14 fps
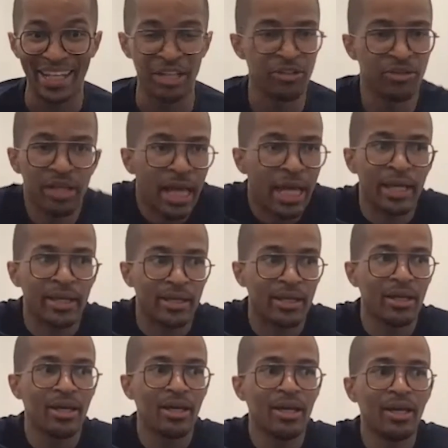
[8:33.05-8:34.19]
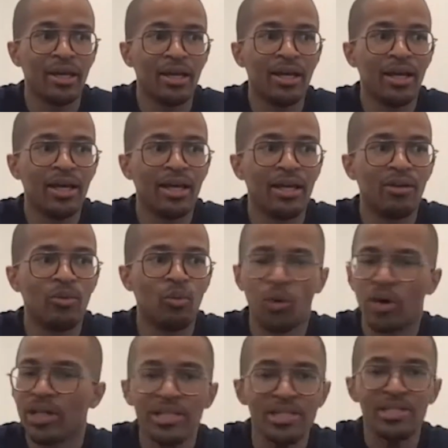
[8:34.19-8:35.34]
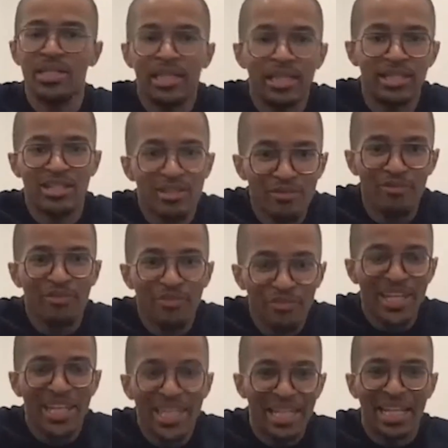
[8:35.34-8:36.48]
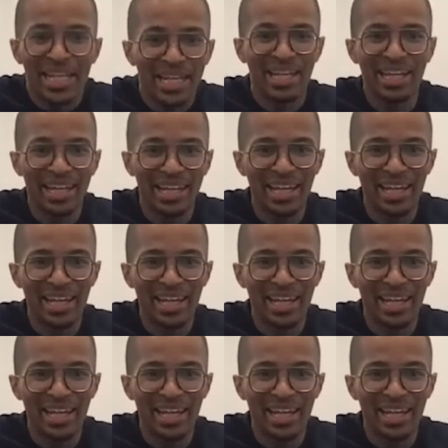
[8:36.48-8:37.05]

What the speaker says: And you're like, what is this feeding